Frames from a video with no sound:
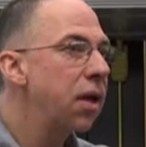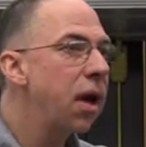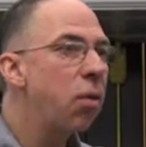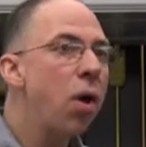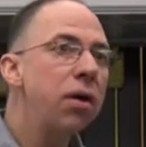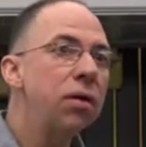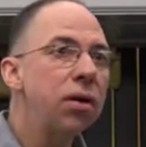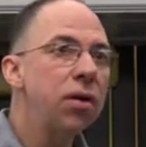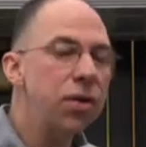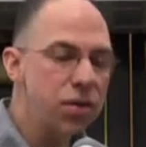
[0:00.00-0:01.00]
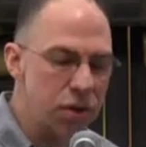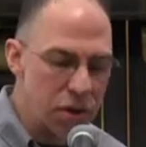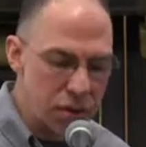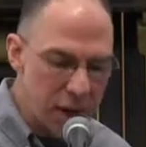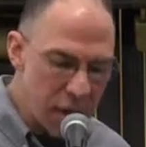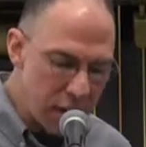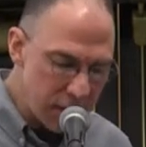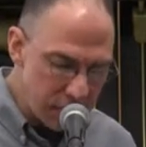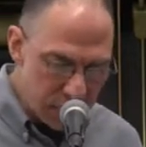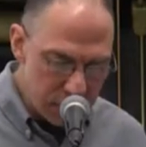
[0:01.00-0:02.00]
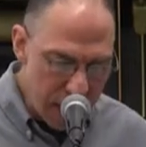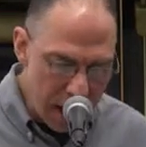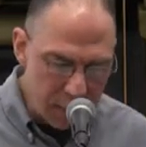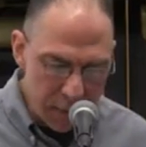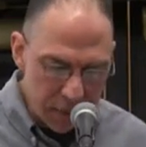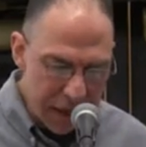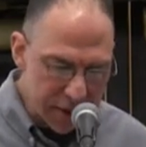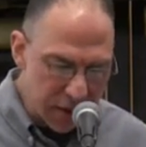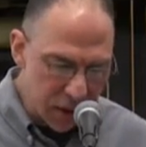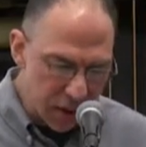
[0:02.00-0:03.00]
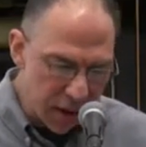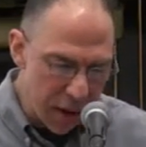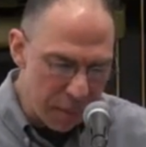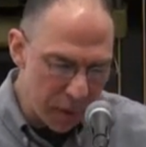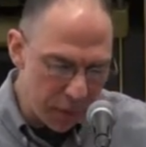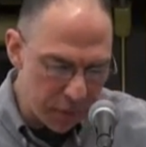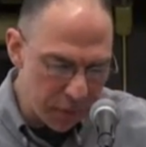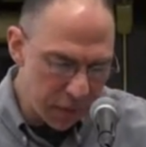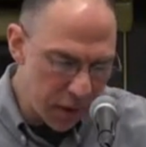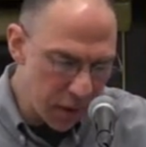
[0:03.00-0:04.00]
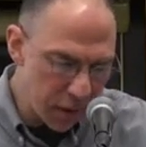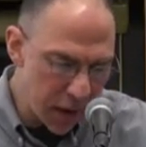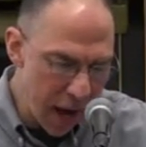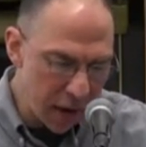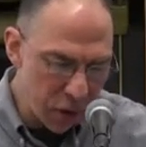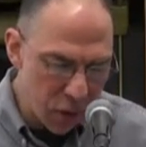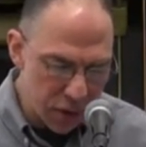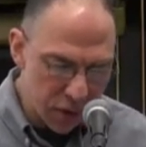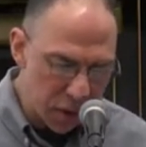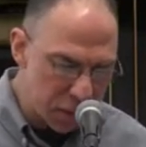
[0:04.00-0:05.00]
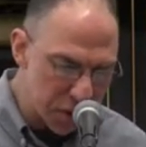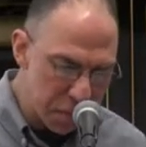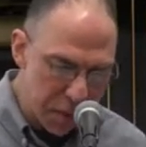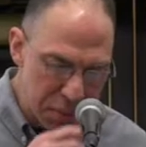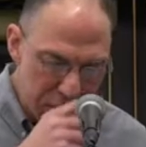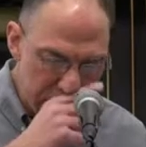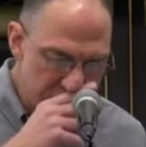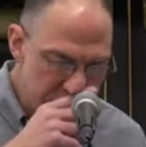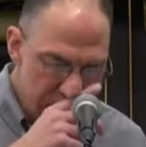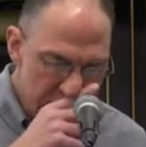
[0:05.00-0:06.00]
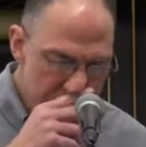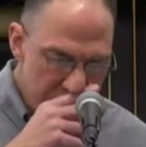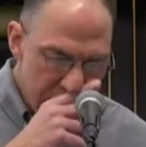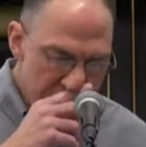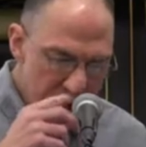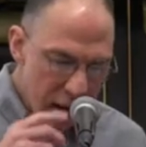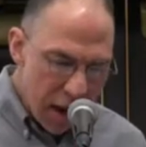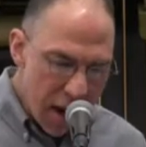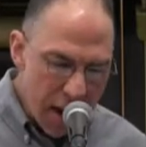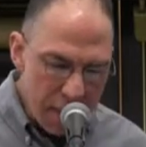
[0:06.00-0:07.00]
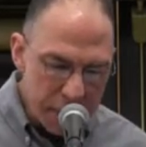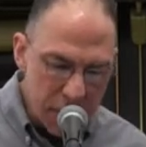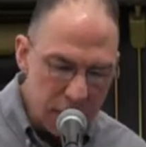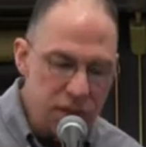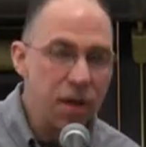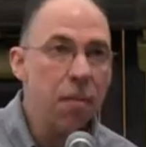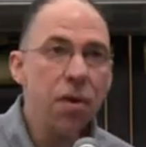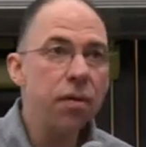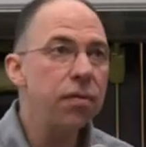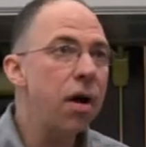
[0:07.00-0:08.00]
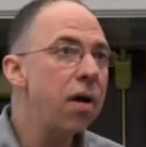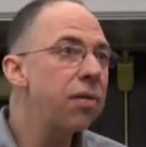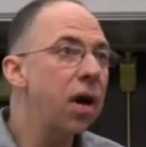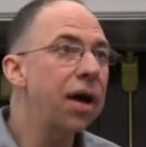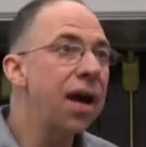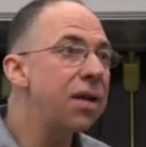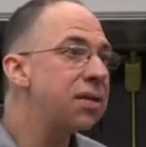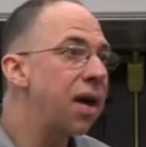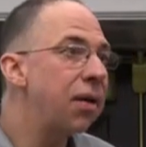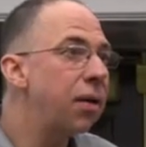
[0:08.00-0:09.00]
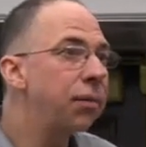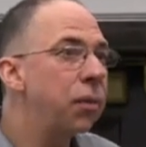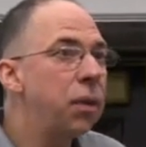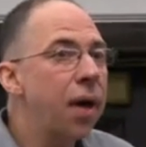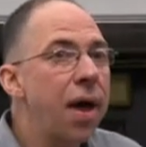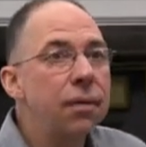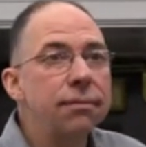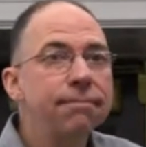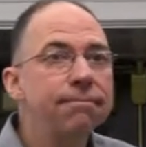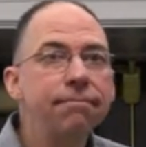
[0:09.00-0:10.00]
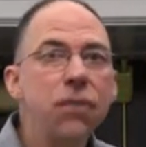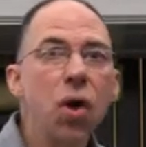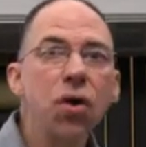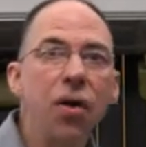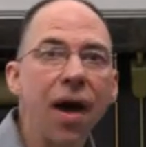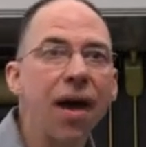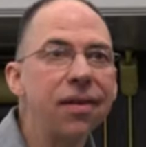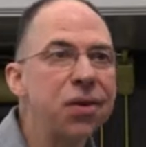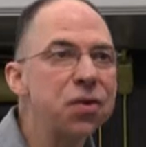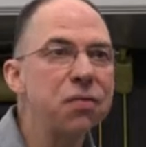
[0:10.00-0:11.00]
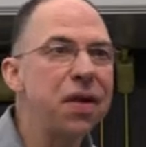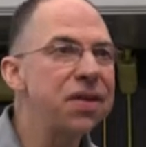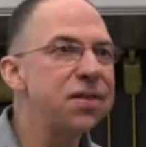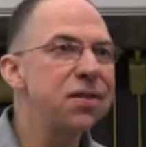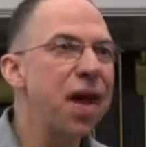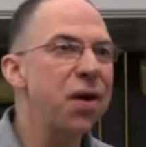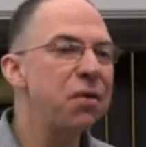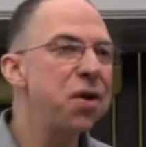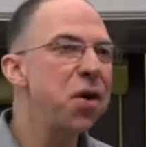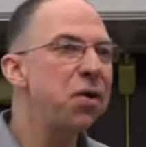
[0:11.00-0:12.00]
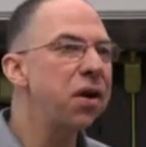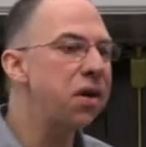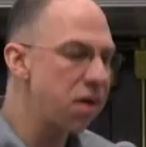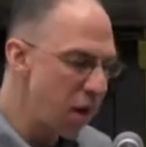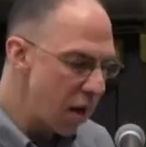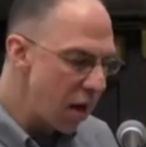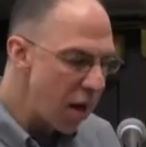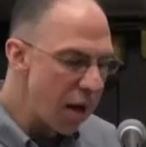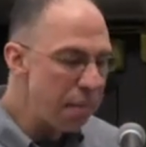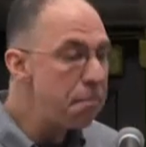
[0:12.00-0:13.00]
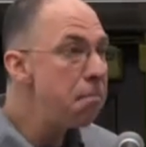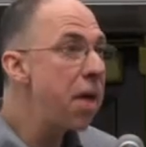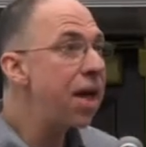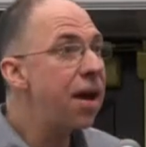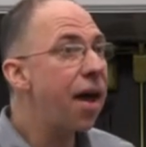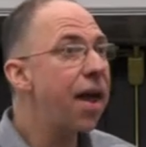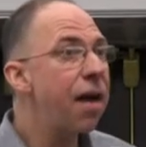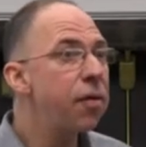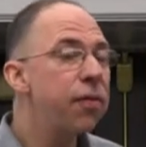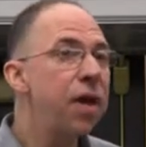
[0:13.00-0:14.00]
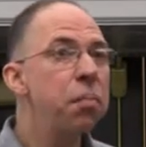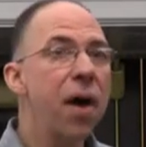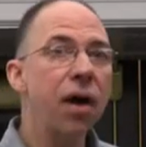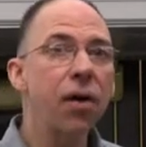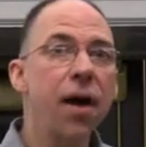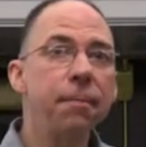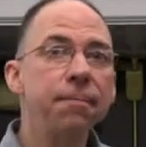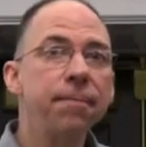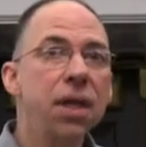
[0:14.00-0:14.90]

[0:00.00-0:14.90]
And I want to encourage you, I'm guessing there's a couple of categories or groups of people here. Some of our guests, I don't know you, there's some faces I don't know here, may not have a faith background.